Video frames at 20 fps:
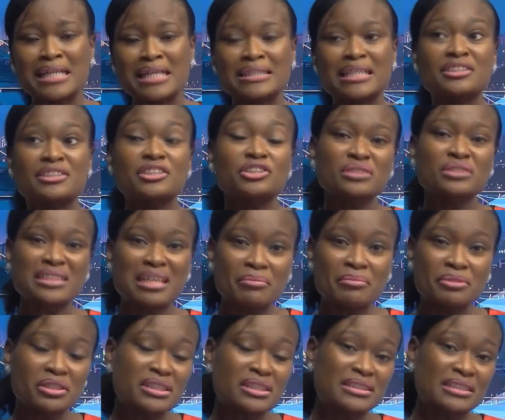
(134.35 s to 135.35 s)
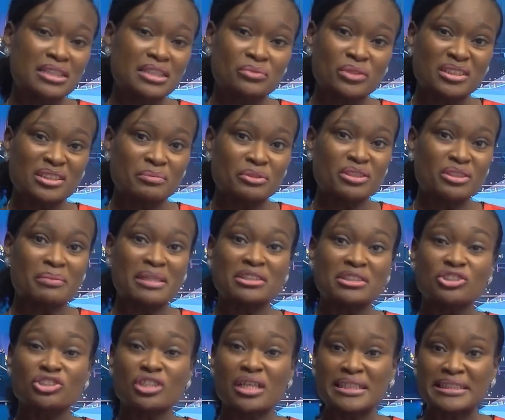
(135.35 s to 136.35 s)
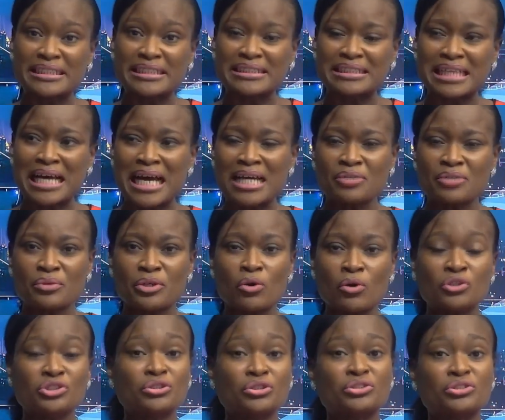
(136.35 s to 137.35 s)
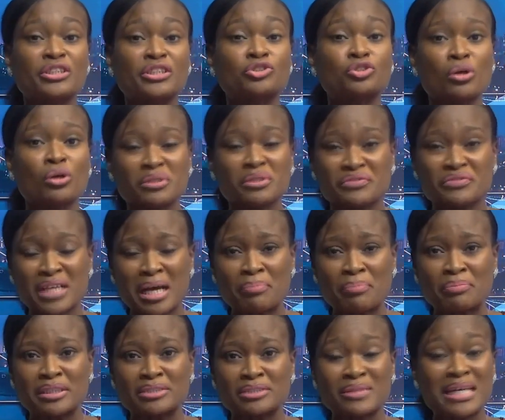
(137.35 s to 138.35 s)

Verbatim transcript: Now, the new terminal, he said, was built by the Chinese, and we also took a tour of that place.